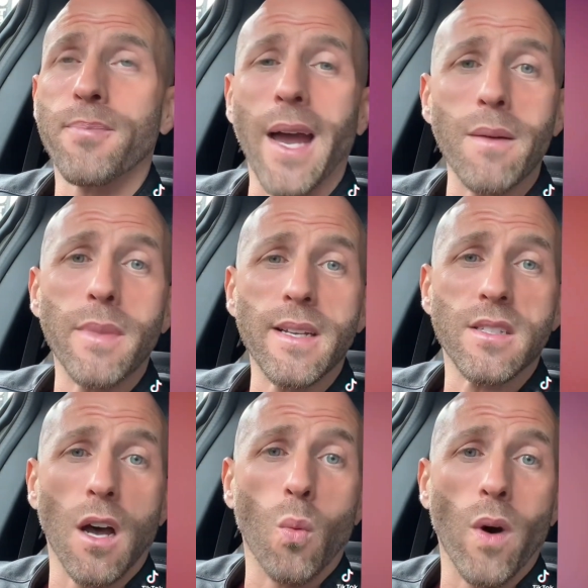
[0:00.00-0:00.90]
that
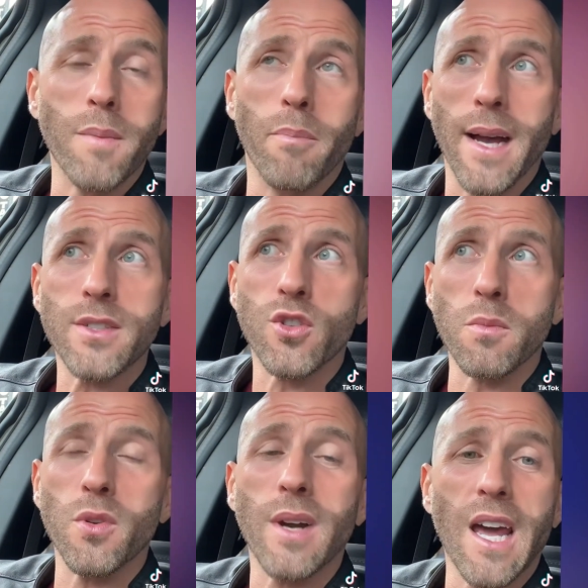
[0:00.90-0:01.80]
means a
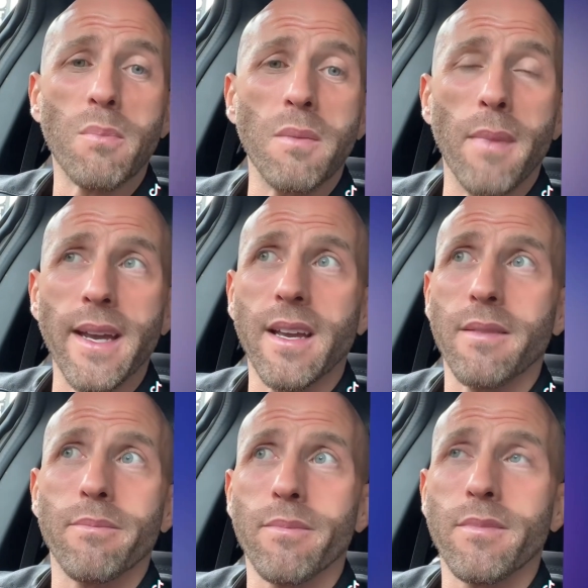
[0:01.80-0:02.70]
1-bedroom, you got to be
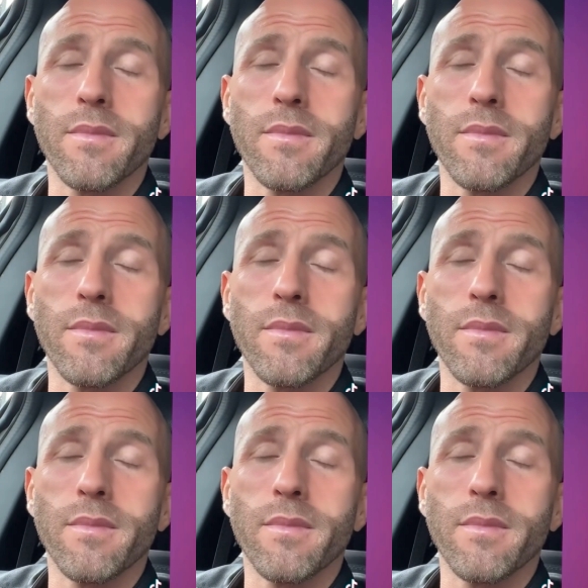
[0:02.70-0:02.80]
making